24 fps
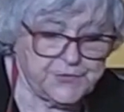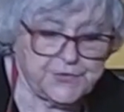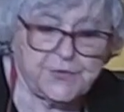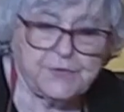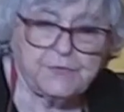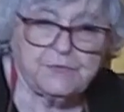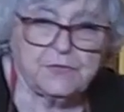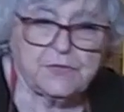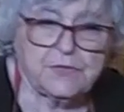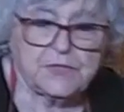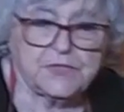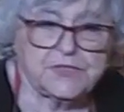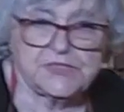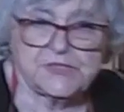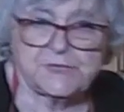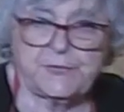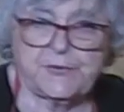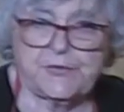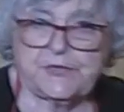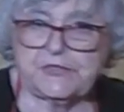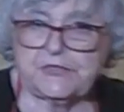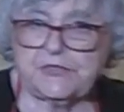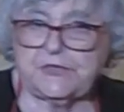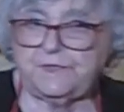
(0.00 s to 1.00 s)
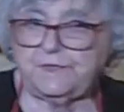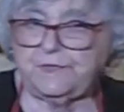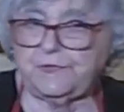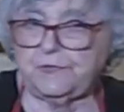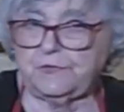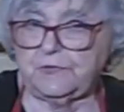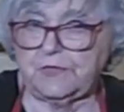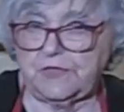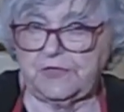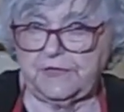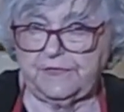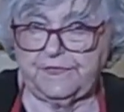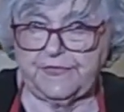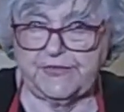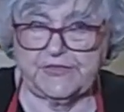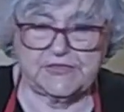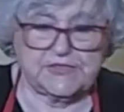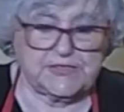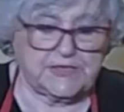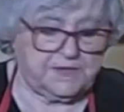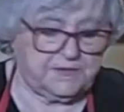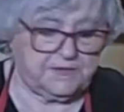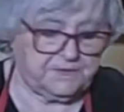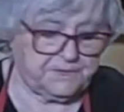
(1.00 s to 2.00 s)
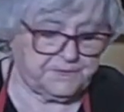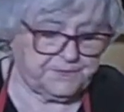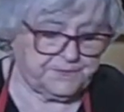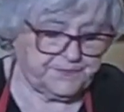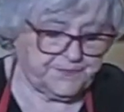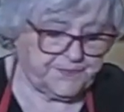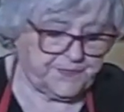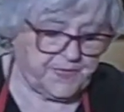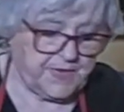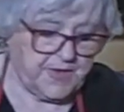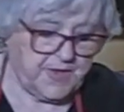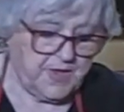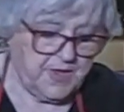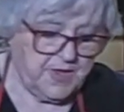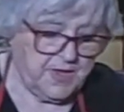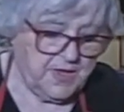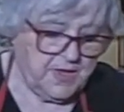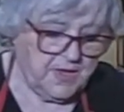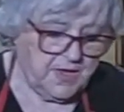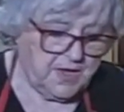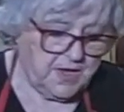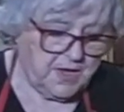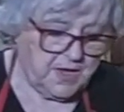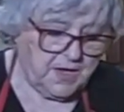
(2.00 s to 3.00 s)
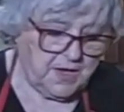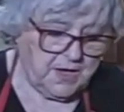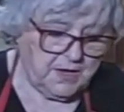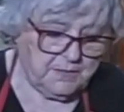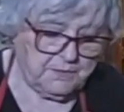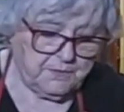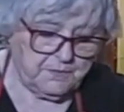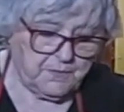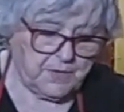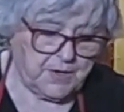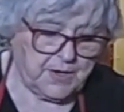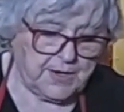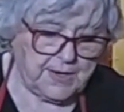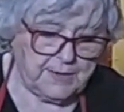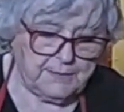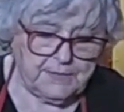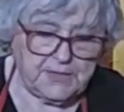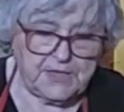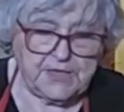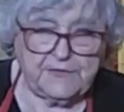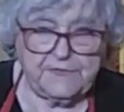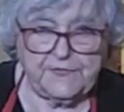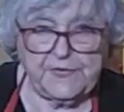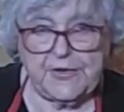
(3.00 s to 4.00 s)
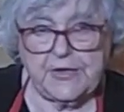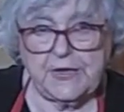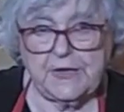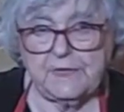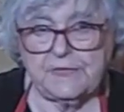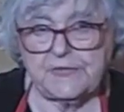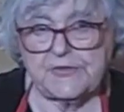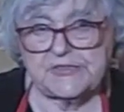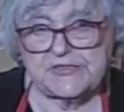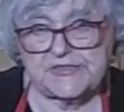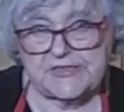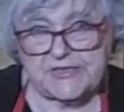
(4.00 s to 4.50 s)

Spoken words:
you don't like spicy food, leave this out. I'm leaving out the